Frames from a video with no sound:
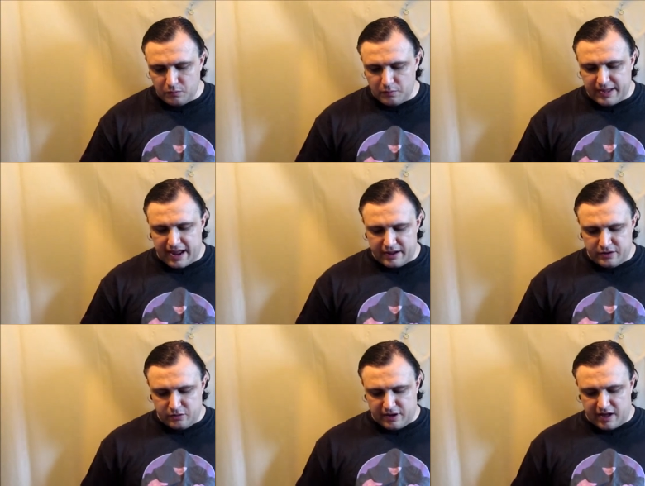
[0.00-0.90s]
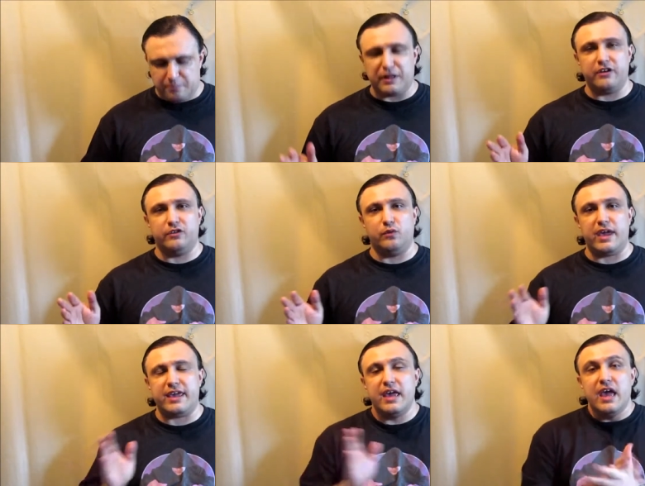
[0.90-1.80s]
we got a new Cosplayer of the
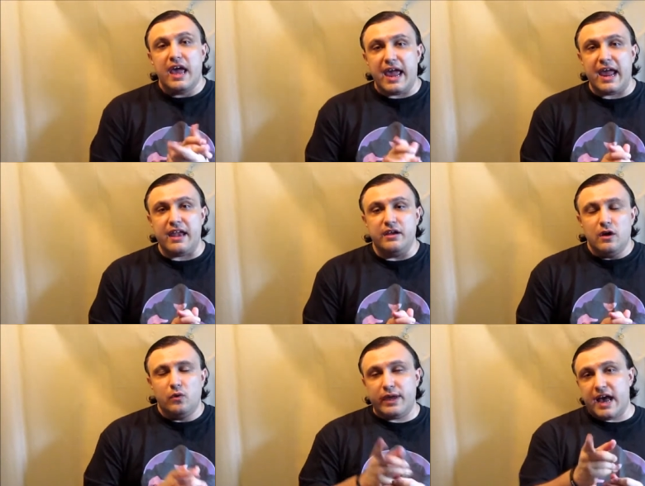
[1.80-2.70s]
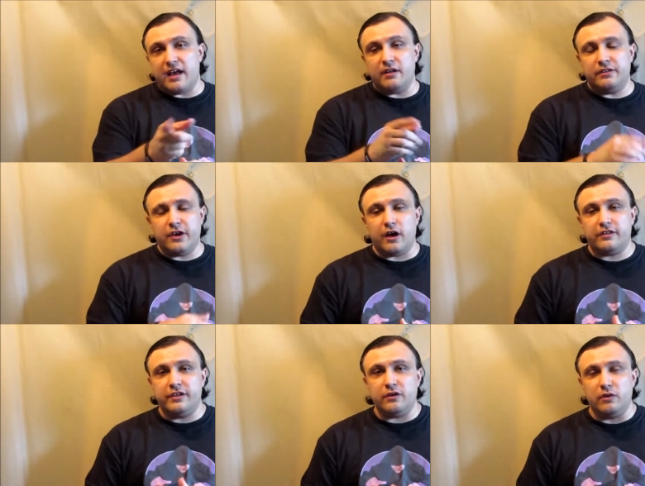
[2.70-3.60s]
Week, and we got to
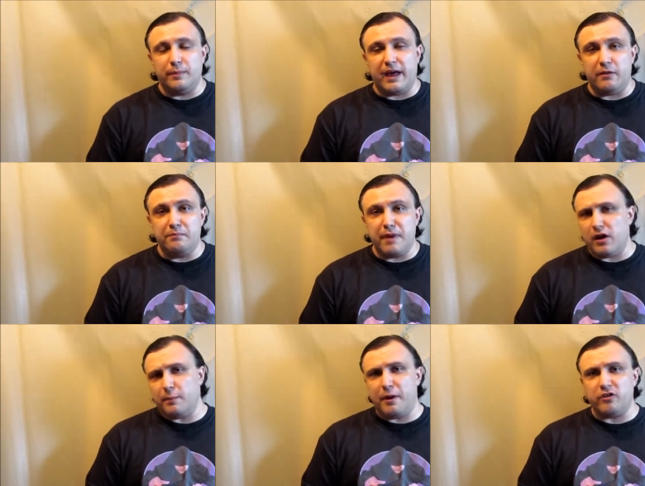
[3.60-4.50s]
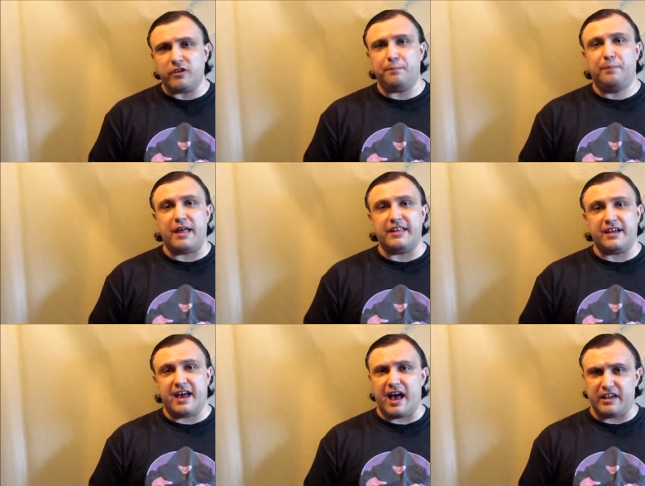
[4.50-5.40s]
talk to you about Mariposa
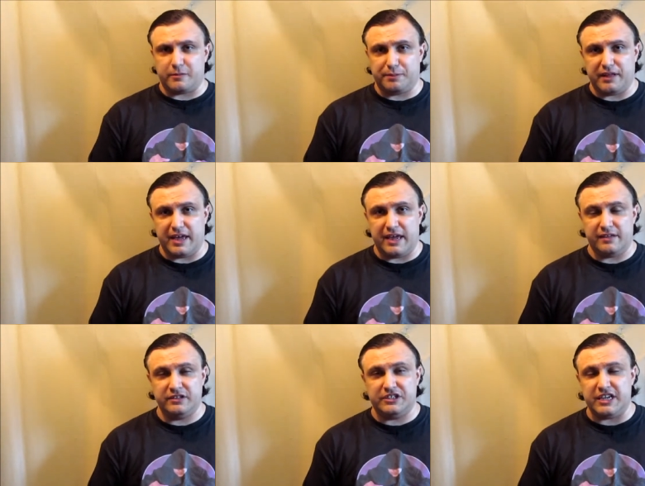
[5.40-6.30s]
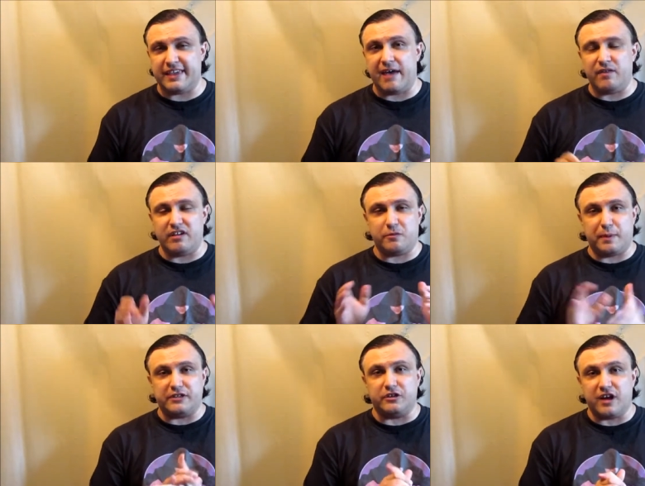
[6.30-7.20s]
Bella Cosplay. And she's having a
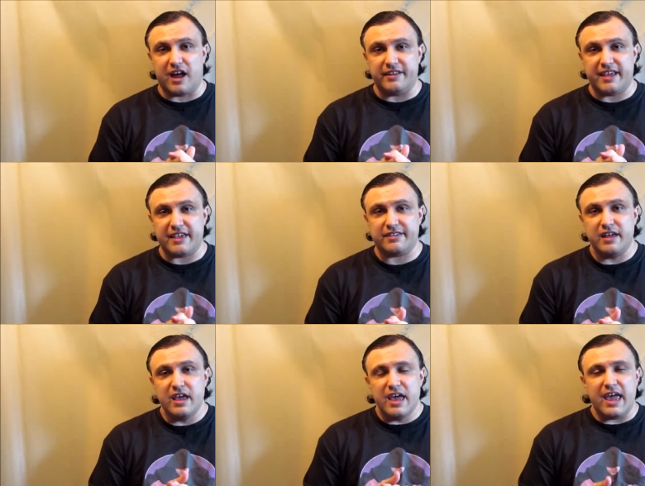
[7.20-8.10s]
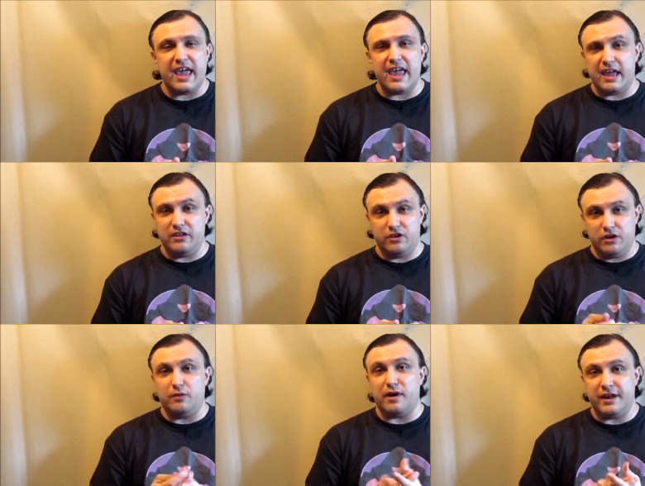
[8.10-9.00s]
special contest, and you're
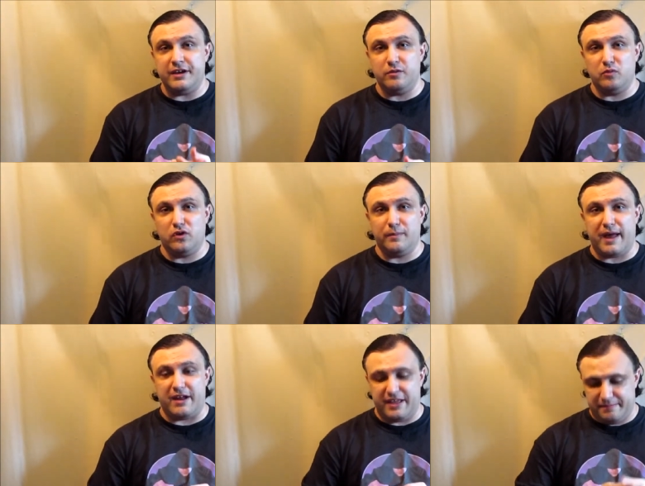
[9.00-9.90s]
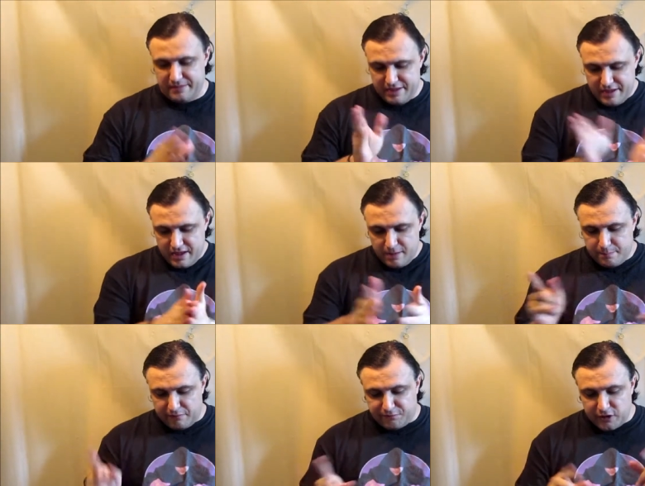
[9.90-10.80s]
going to want to hear more about it.
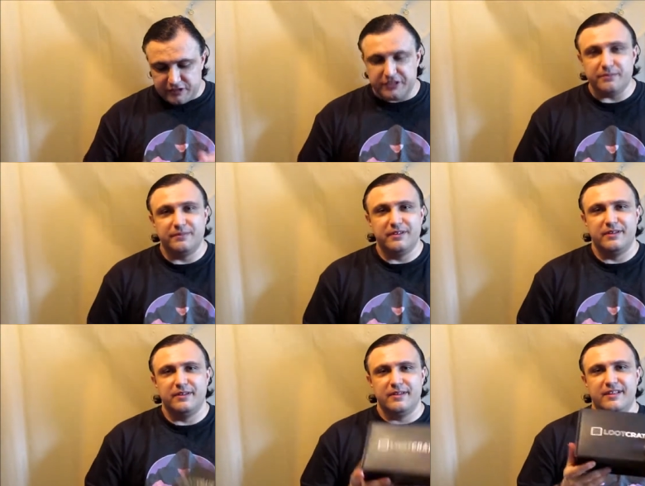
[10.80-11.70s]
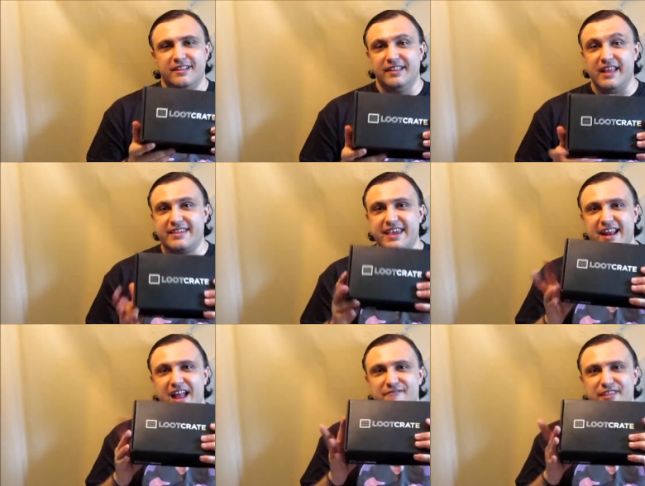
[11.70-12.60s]
But first, let's
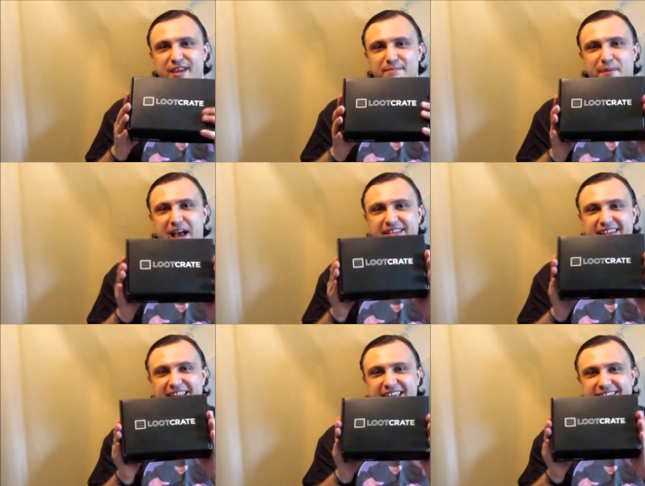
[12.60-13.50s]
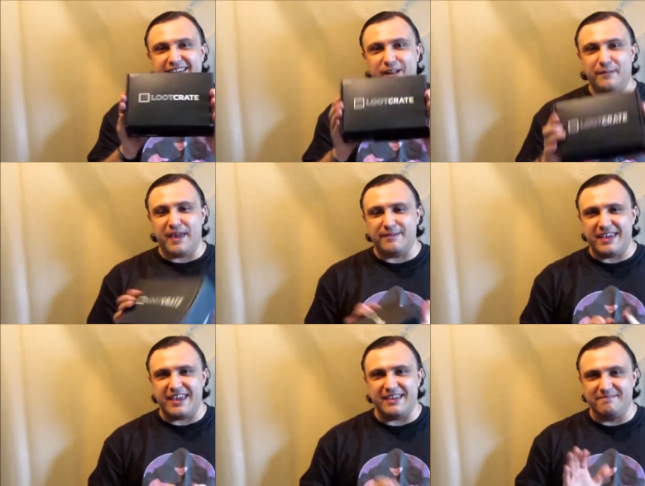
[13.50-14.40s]
get on with unboxing this little
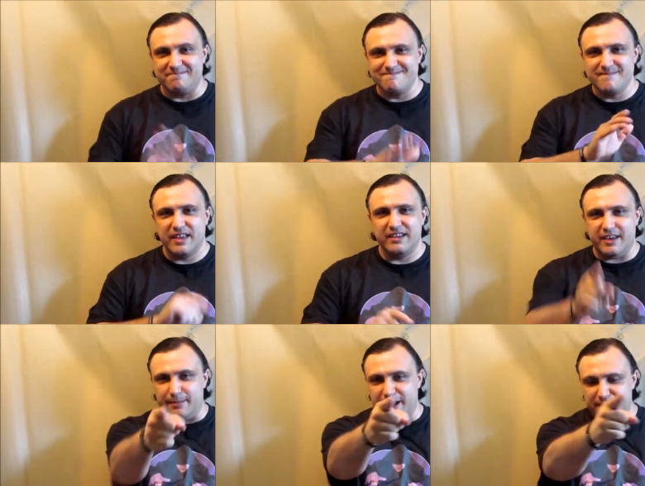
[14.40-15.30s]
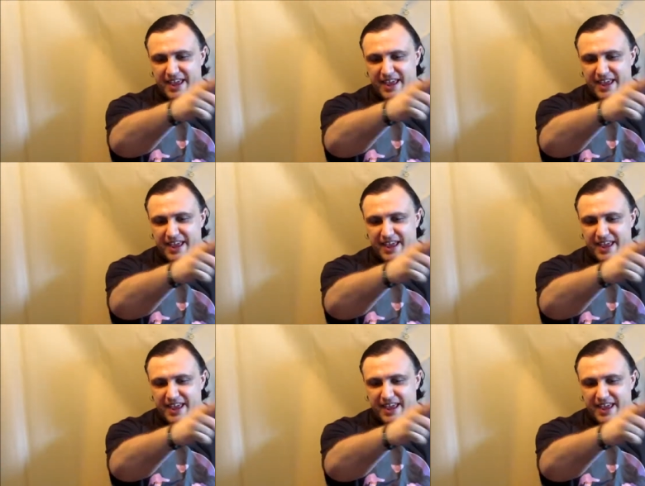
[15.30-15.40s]
baby. Coming up